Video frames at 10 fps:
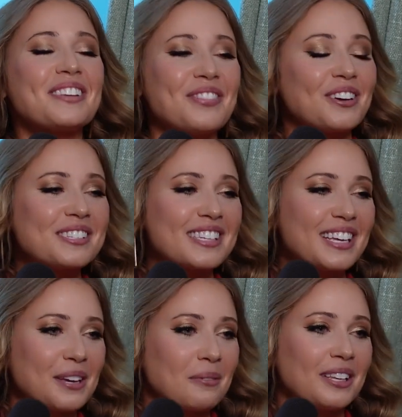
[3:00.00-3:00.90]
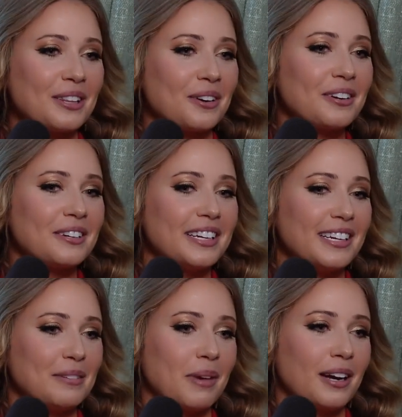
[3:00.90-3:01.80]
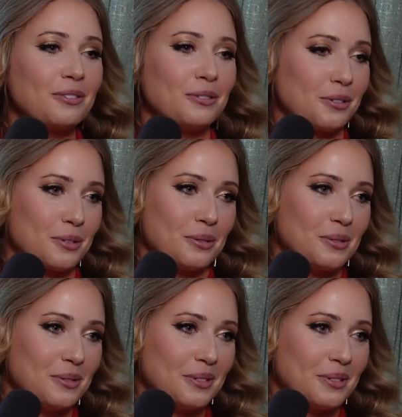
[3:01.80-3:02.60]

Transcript: first thing that we learn in medical school